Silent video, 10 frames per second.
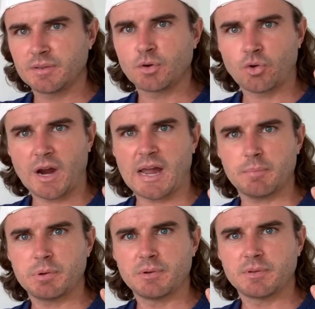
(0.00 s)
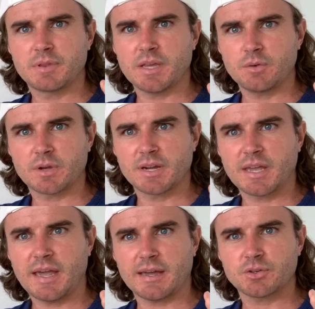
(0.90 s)
crap that you're going to
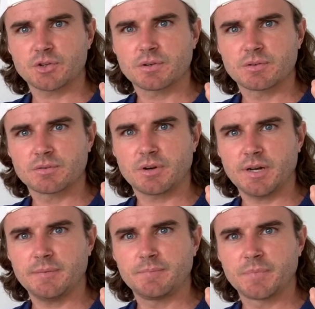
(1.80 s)
catch, right?